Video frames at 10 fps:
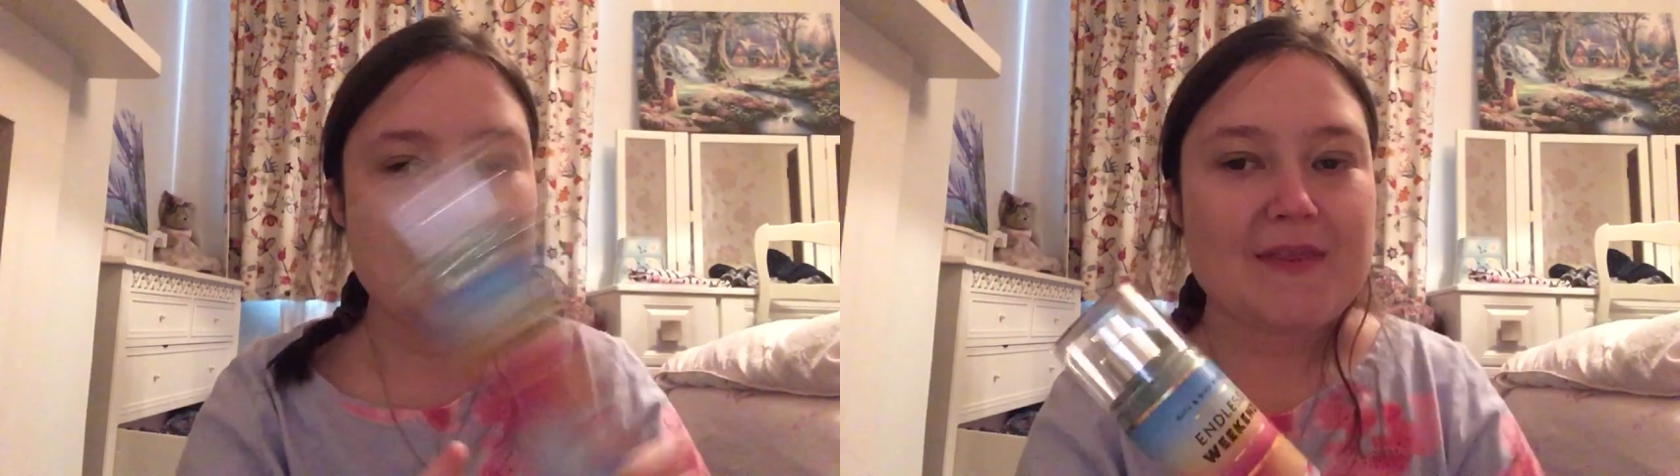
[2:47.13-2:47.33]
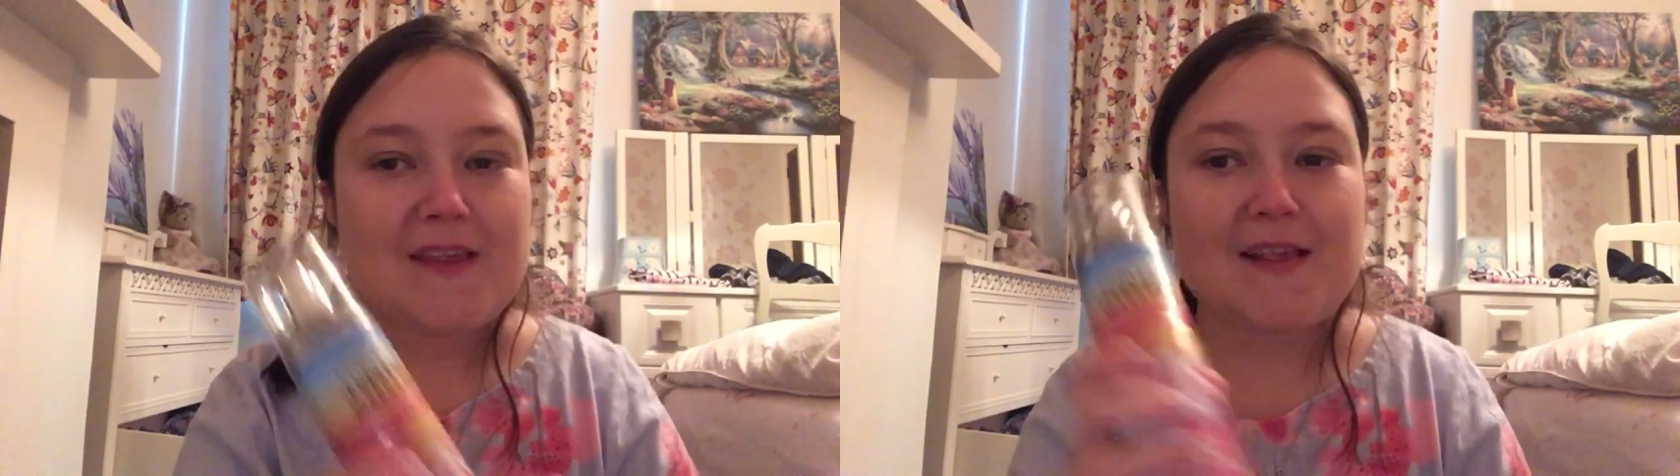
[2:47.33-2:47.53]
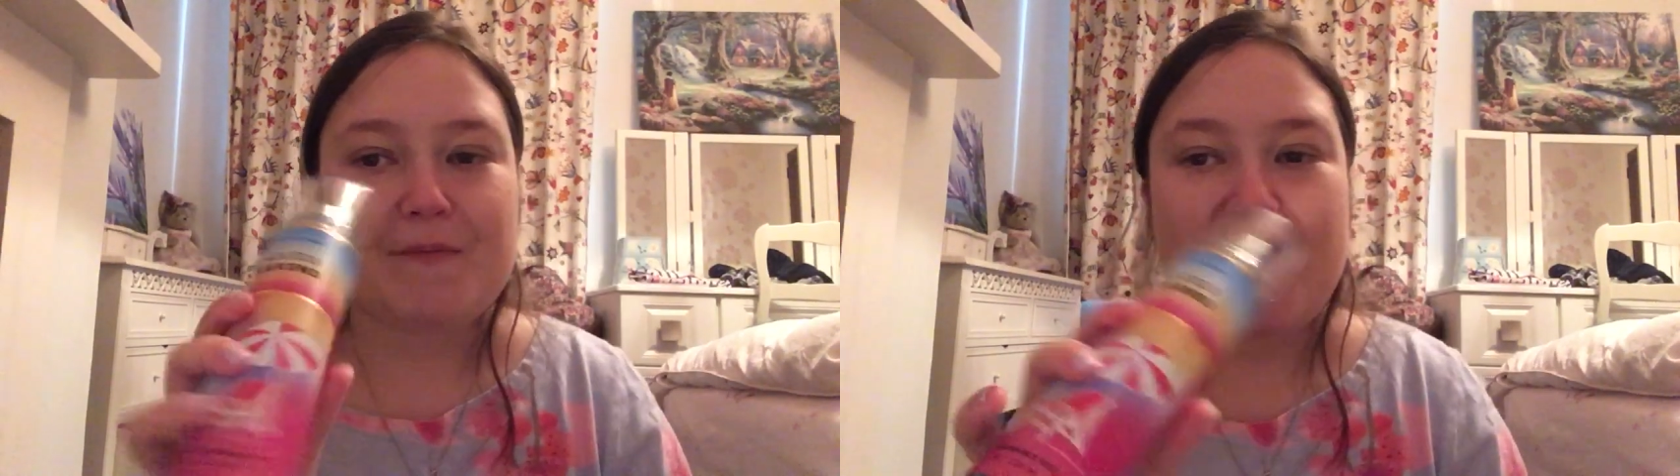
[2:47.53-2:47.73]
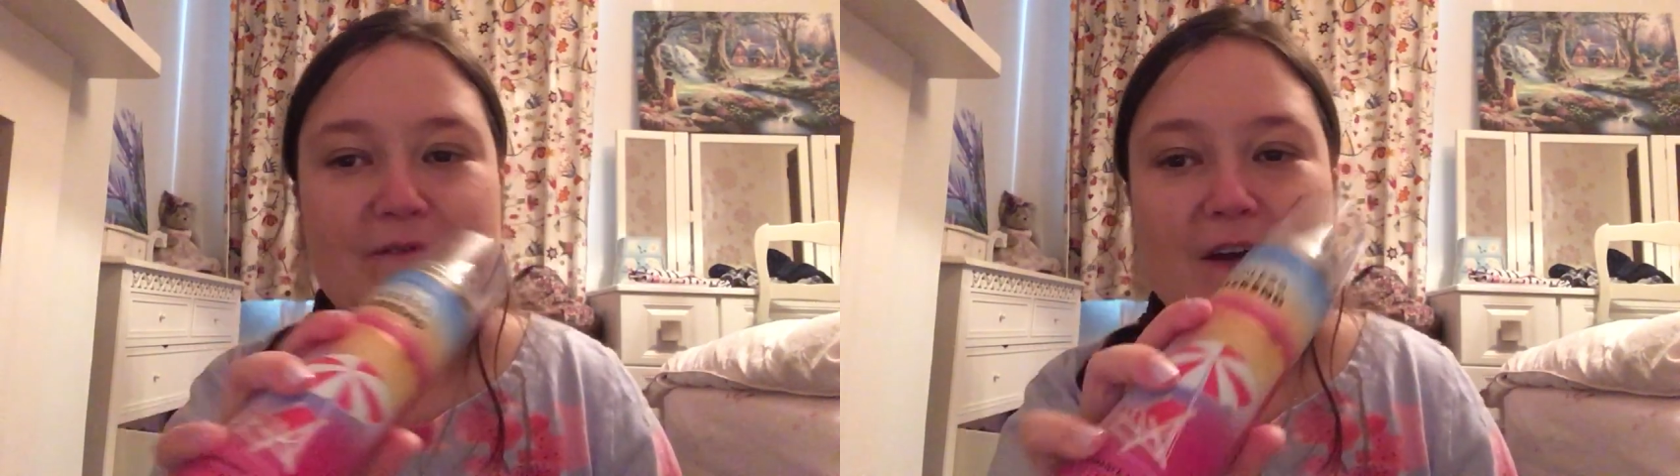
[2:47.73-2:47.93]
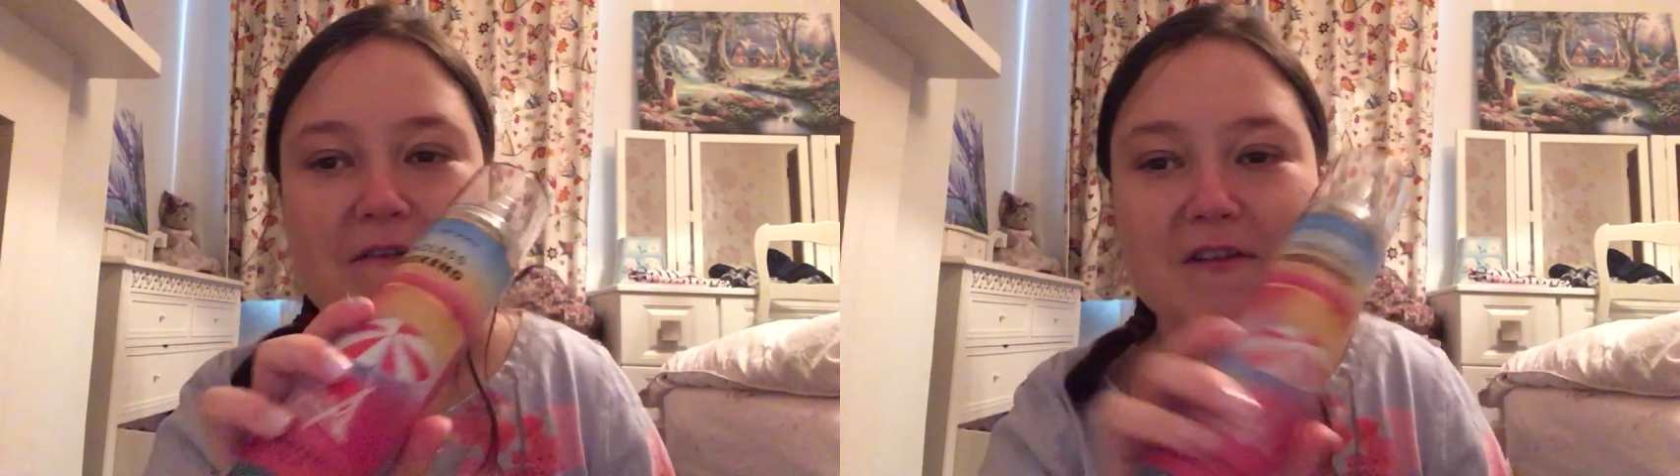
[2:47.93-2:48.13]
This is my
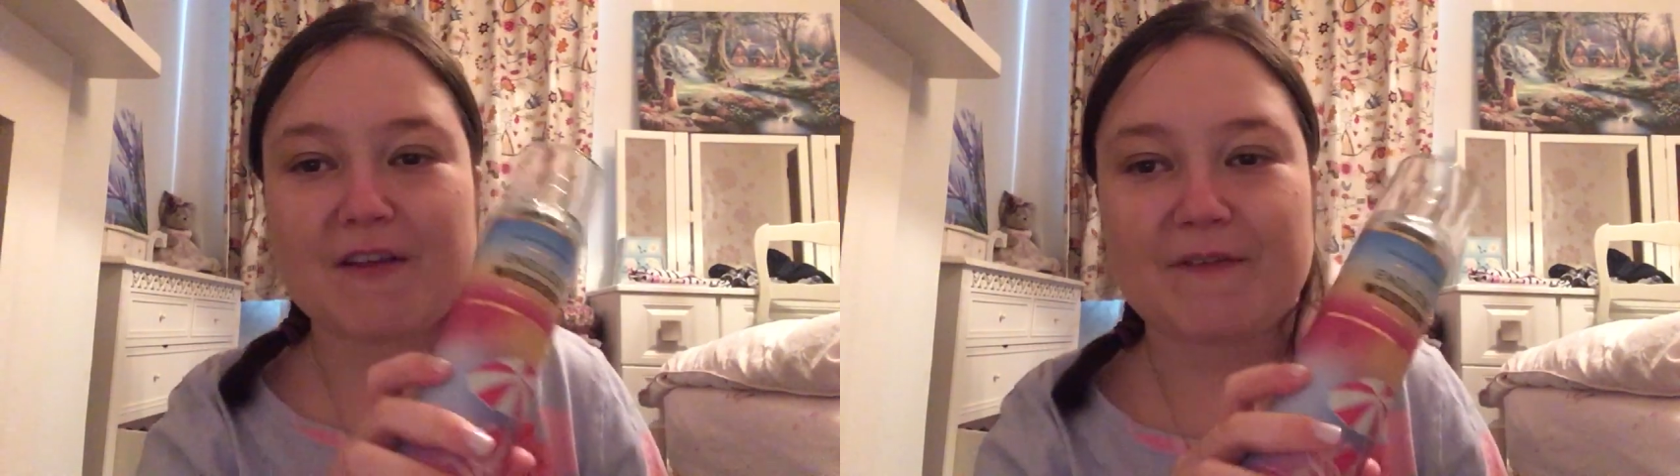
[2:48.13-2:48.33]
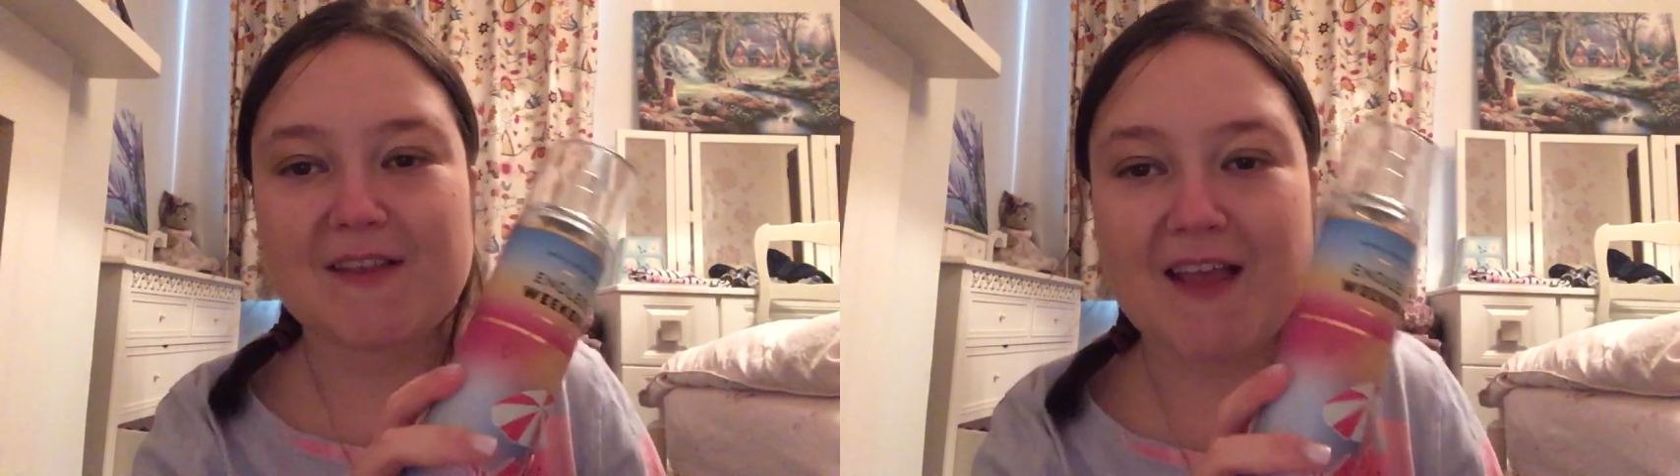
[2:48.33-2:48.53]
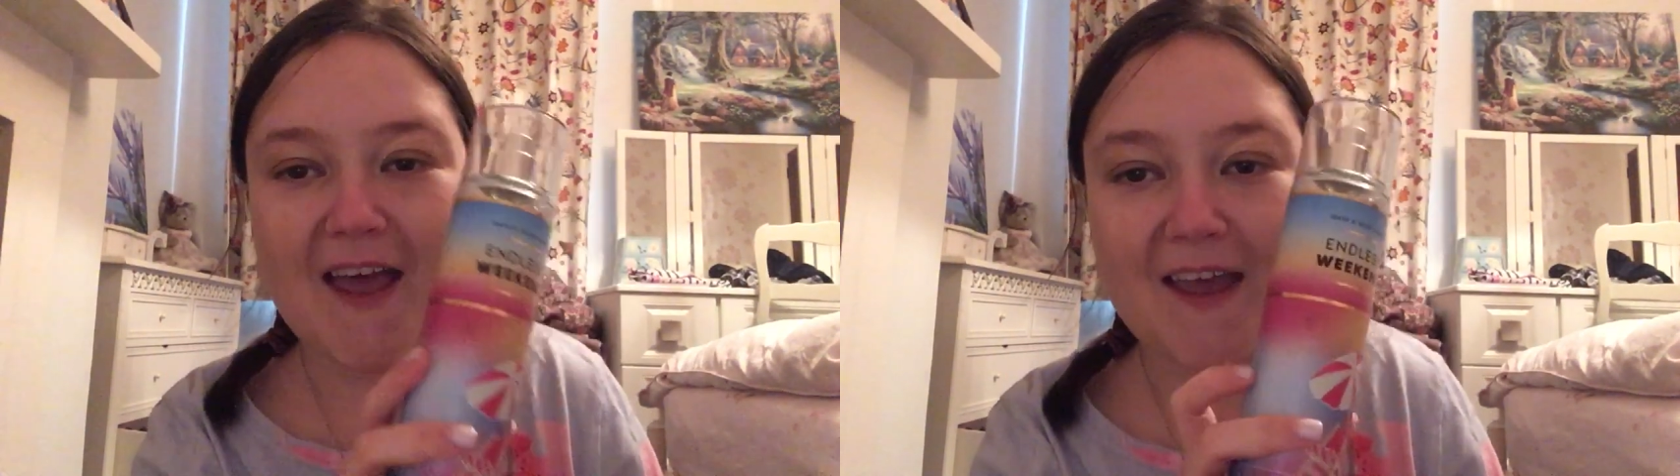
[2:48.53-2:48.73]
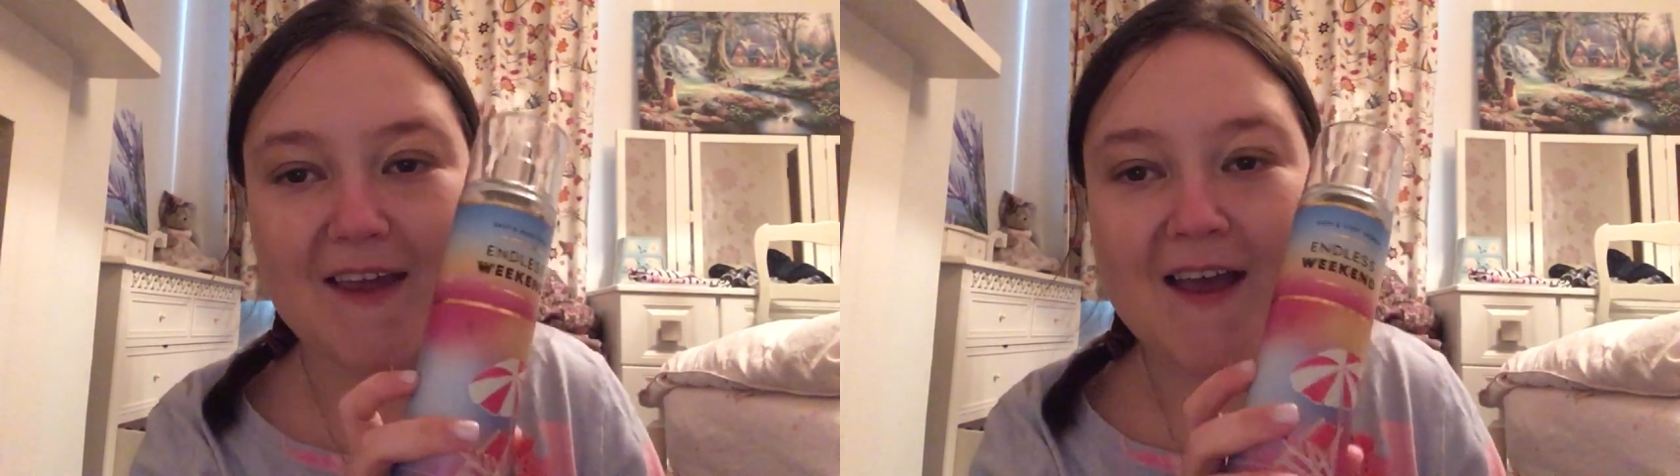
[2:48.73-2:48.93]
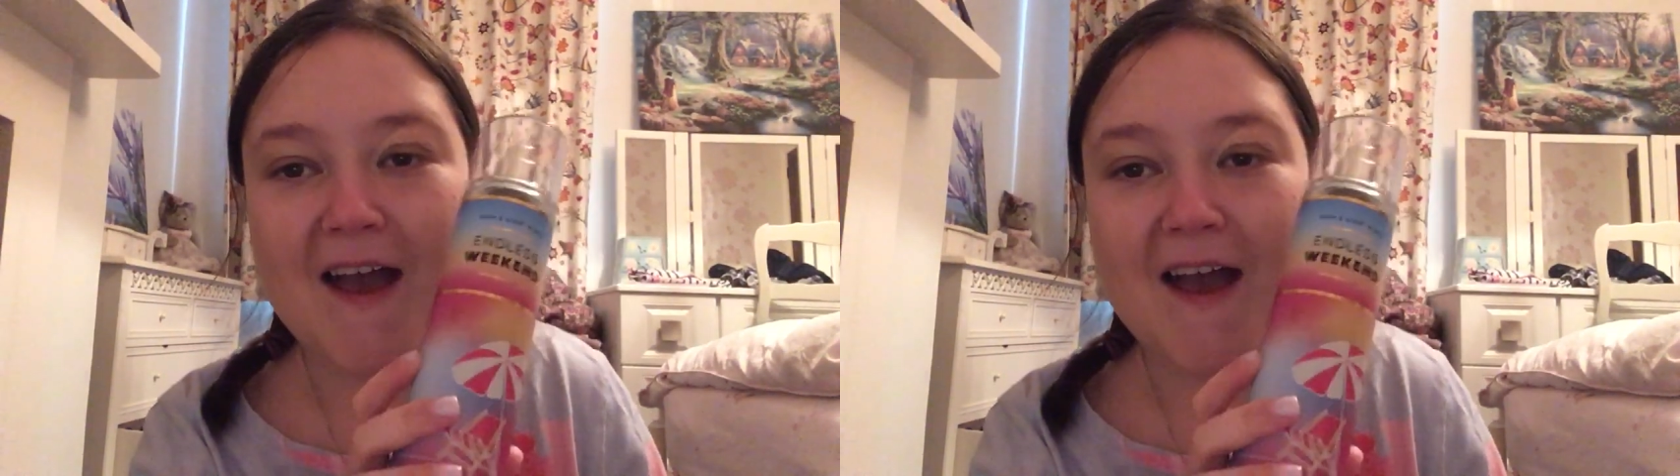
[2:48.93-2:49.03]
fragrance of the day.